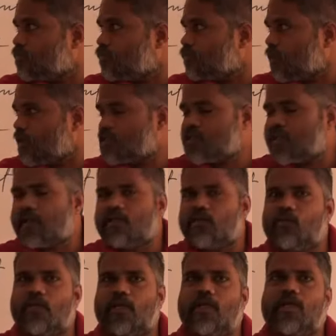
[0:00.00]
what I said,
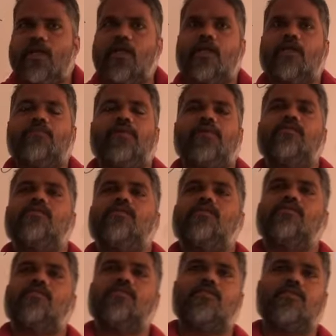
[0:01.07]
utility, it means
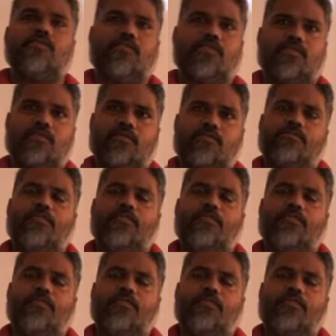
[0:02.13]
it's a just